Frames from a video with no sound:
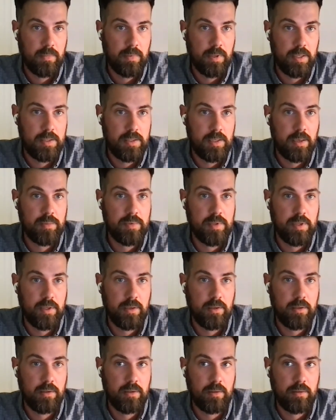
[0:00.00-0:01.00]
It's up
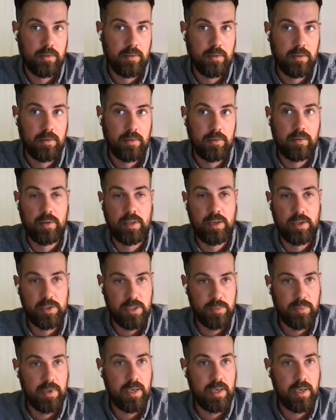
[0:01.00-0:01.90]
to the leadership